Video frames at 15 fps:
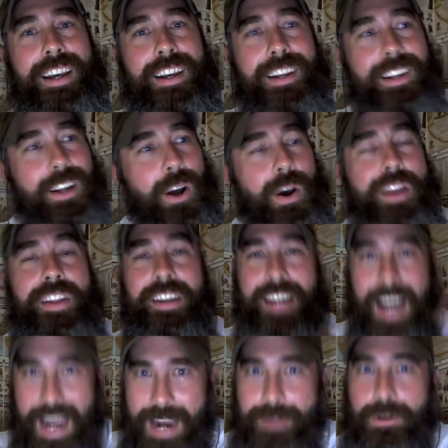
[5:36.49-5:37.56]
you know, in the
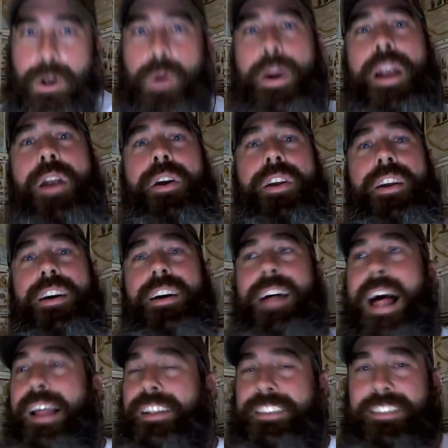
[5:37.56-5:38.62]
Cairo area,
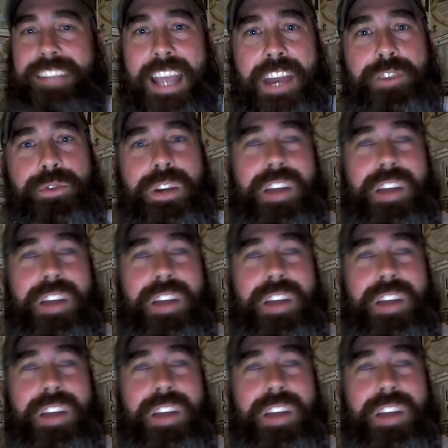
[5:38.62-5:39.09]
Alexandria,